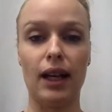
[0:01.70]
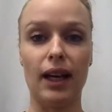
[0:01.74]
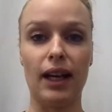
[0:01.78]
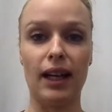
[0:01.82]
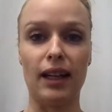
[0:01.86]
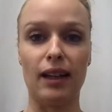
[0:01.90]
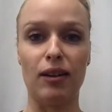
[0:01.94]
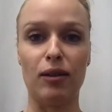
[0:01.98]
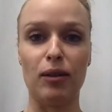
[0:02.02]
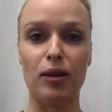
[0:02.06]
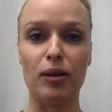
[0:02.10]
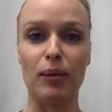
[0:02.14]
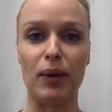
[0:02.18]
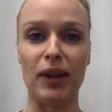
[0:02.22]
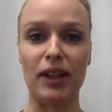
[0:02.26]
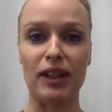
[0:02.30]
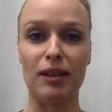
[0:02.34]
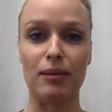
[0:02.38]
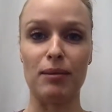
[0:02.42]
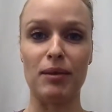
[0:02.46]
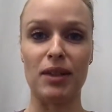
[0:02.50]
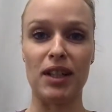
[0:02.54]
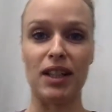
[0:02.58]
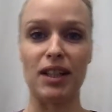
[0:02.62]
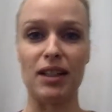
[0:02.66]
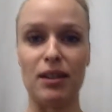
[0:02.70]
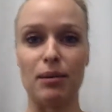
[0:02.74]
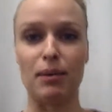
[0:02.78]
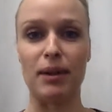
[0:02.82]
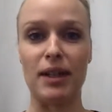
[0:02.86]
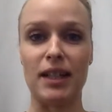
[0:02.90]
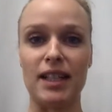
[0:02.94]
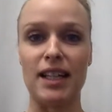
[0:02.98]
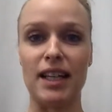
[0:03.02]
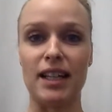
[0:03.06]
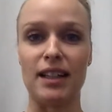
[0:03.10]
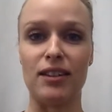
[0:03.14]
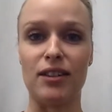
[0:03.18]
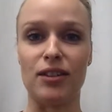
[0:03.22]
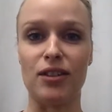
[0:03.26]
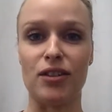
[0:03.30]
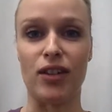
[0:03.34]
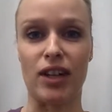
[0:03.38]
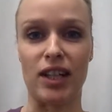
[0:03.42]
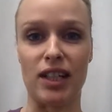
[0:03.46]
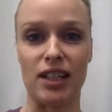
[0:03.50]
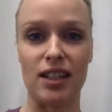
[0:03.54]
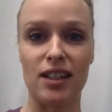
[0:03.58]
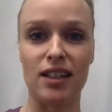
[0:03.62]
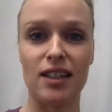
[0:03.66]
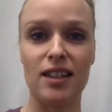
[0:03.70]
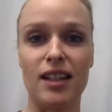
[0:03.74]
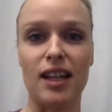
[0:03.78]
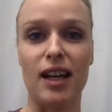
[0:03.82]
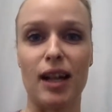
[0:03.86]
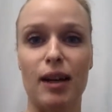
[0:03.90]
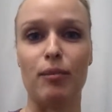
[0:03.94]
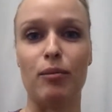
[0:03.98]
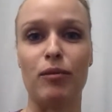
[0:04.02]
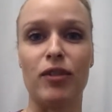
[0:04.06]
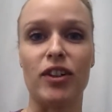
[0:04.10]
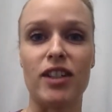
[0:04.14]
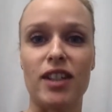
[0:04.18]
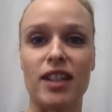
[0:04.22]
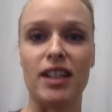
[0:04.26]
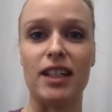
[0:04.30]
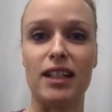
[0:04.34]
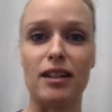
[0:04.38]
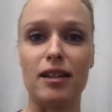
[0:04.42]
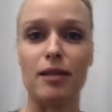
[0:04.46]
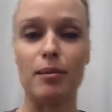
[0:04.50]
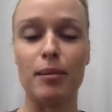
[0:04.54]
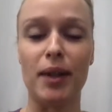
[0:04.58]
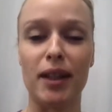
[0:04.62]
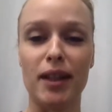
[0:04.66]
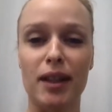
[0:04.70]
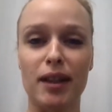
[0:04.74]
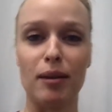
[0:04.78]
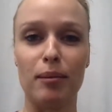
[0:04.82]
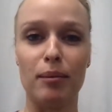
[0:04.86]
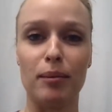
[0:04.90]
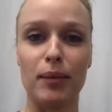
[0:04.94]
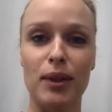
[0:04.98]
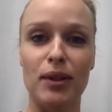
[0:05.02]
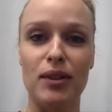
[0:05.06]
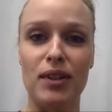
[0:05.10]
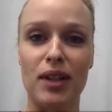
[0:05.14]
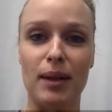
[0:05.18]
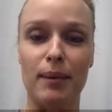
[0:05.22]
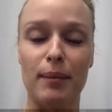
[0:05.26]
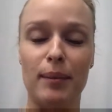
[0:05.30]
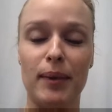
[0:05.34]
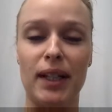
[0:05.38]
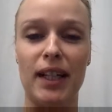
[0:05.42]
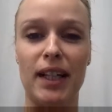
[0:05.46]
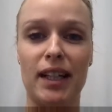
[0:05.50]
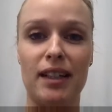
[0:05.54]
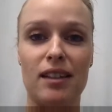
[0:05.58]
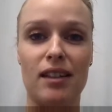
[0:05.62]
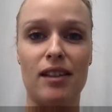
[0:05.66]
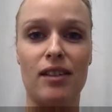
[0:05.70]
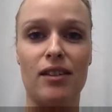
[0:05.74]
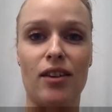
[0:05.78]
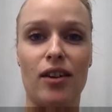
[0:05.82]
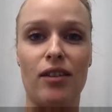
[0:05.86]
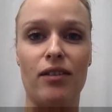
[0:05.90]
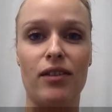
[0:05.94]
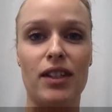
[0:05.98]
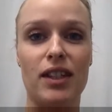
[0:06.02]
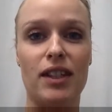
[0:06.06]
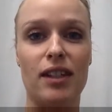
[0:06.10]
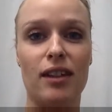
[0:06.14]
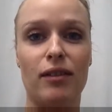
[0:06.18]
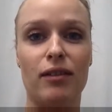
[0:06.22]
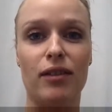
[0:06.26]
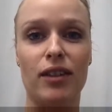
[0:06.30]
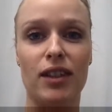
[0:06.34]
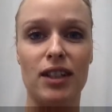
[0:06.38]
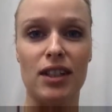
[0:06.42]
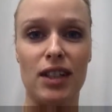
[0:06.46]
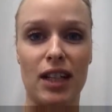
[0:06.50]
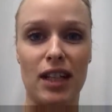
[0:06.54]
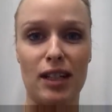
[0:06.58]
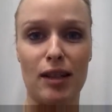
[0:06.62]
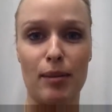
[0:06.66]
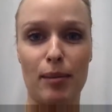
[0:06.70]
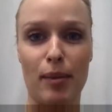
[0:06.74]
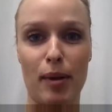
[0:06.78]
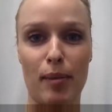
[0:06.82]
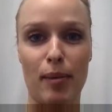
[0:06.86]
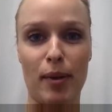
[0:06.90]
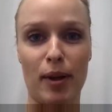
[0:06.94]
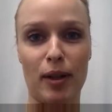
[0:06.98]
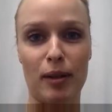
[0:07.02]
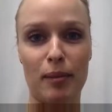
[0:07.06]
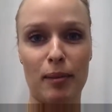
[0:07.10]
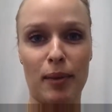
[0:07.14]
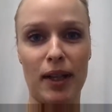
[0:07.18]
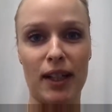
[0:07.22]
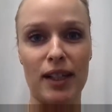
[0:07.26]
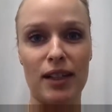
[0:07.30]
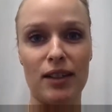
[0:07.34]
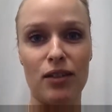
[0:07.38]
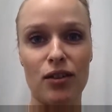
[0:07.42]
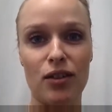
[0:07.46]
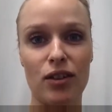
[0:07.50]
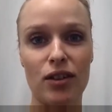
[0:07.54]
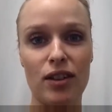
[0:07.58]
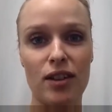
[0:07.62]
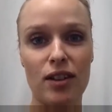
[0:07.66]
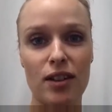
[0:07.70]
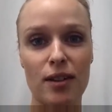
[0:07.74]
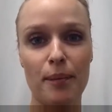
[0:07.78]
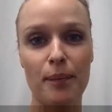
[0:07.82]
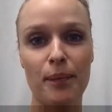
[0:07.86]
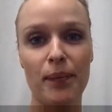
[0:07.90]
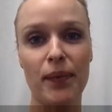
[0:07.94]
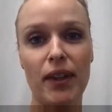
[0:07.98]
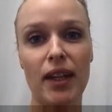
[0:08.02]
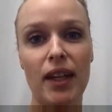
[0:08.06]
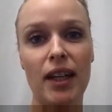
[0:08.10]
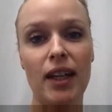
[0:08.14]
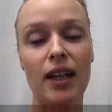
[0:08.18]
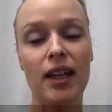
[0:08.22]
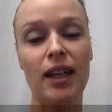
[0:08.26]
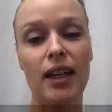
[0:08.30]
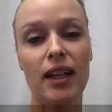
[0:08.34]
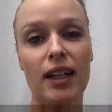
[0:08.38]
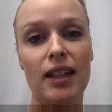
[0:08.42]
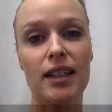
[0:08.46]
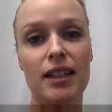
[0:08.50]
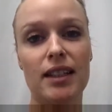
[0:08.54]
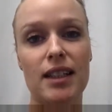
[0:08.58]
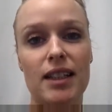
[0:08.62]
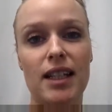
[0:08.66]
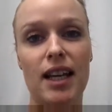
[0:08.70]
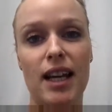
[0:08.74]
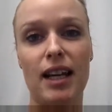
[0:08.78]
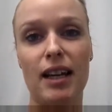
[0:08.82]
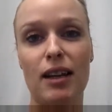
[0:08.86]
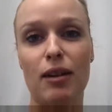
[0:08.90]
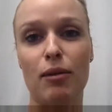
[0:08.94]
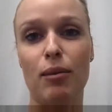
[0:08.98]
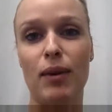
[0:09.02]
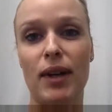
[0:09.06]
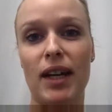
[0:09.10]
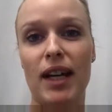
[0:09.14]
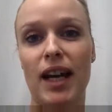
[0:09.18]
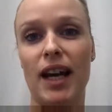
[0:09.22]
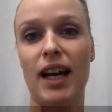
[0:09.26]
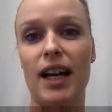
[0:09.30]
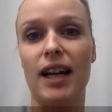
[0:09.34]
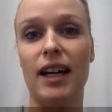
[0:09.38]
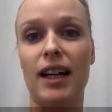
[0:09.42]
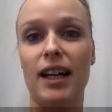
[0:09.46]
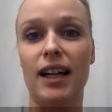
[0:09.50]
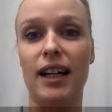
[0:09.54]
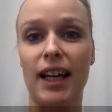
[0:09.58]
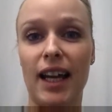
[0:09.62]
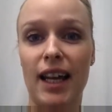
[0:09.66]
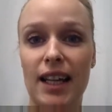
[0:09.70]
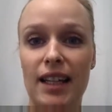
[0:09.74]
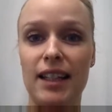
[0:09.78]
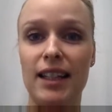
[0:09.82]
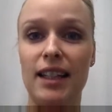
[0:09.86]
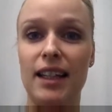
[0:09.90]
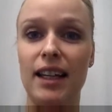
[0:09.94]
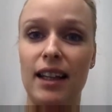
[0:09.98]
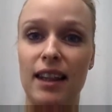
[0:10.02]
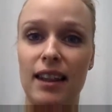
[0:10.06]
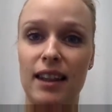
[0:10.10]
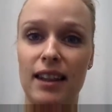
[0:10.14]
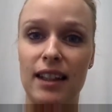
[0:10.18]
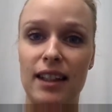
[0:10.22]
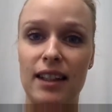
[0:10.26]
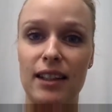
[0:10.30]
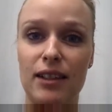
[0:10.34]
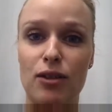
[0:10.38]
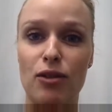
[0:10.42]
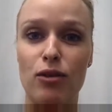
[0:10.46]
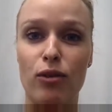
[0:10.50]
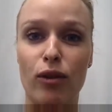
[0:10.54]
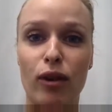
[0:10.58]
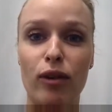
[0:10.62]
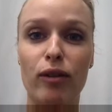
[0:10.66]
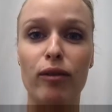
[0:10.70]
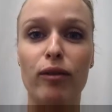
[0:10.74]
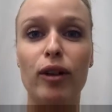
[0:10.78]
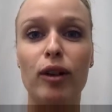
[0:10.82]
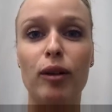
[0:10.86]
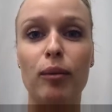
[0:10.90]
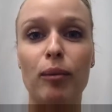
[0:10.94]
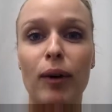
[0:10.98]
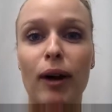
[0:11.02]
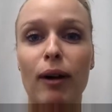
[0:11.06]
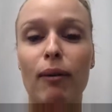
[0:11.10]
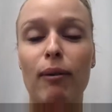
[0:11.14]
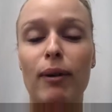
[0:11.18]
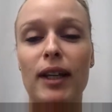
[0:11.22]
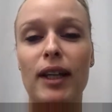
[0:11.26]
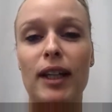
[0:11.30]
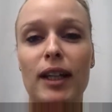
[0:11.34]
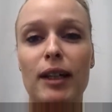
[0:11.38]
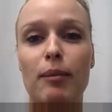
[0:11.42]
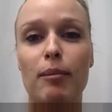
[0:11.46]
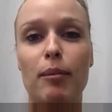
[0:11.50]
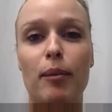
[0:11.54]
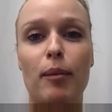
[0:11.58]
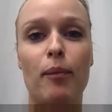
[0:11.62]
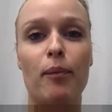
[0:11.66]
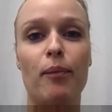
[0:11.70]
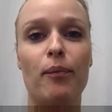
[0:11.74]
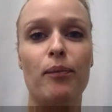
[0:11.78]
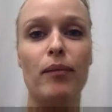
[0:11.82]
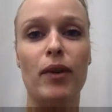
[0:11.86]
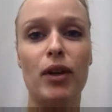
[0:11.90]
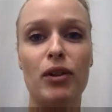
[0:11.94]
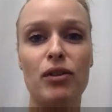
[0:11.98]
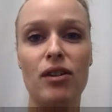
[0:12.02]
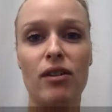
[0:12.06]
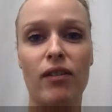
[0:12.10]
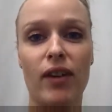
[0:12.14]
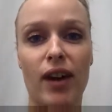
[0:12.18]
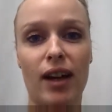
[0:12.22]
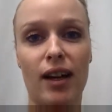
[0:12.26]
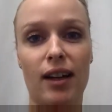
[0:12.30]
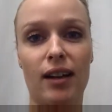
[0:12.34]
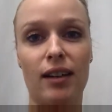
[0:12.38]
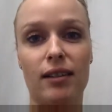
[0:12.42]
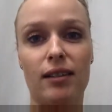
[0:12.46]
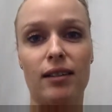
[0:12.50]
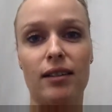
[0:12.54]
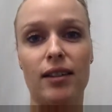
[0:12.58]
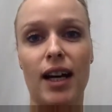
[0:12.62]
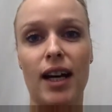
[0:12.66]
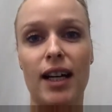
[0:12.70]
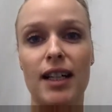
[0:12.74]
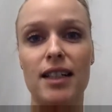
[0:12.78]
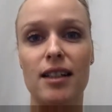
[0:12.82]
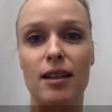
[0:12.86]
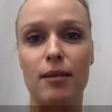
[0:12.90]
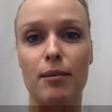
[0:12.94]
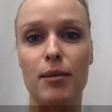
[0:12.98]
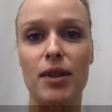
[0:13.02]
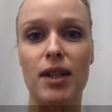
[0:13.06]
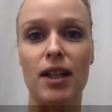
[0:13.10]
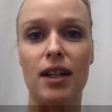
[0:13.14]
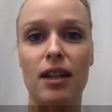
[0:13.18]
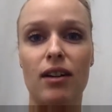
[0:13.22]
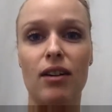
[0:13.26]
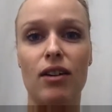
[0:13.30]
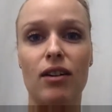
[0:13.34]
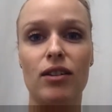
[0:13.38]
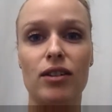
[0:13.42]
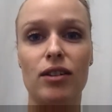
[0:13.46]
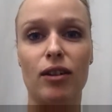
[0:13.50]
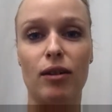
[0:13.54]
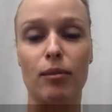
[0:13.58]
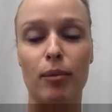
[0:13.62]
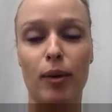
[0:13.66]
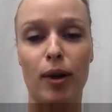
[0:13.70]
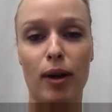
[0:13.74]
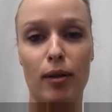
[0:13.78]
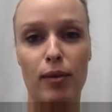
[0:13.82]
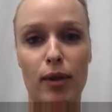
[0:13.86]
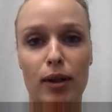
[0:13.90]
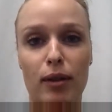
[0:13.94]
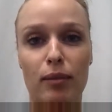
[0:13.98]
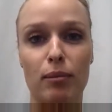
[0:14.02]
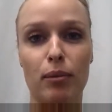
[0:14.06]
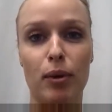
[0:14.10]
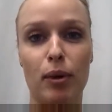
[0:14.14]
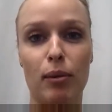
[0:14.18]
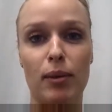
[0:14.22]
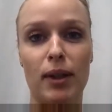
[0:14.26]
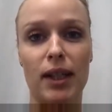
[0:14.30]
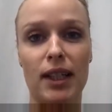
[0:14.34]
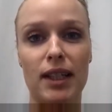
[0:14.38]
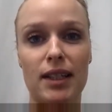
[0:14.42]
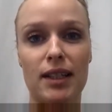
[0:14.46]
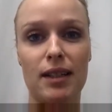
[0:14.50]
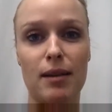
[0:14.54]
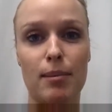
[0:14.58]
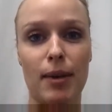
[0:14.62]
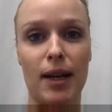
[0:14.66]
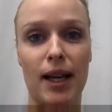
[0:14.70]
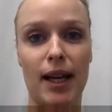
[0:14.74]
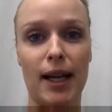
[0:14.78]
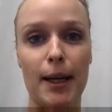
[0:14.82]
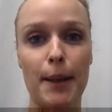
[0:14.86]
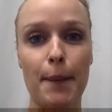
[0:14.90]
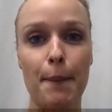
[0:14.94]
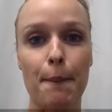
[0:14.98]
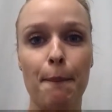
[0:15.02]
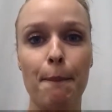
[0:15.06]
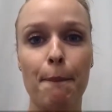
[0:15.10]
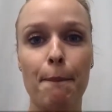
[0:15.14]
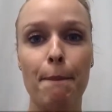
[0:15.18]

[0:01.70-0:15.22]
Hello and welcome to this week's Hidden Treasures. I'm Rosalyn Smith, the Museum Collections Officer for the Shakespeare Birthplace Trust. Today we are again in the strong room where we keep most of our items that are not on permanent public display.